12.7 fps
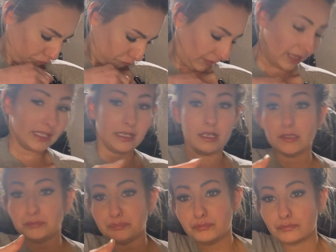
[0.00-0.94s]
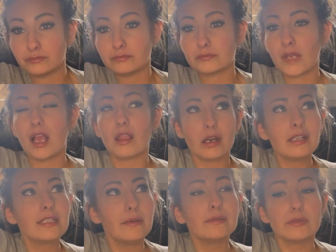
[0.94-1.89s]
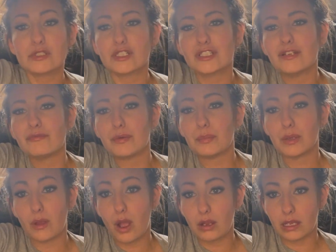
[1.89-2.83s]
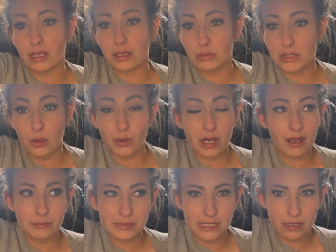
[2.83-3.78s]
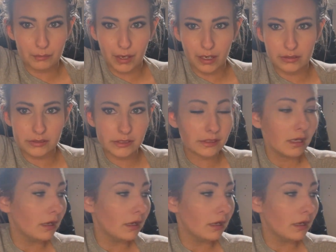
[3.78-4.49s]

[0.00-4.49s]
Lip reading: And then a lot of times we're searching for belonging and we don't want to upset our parents.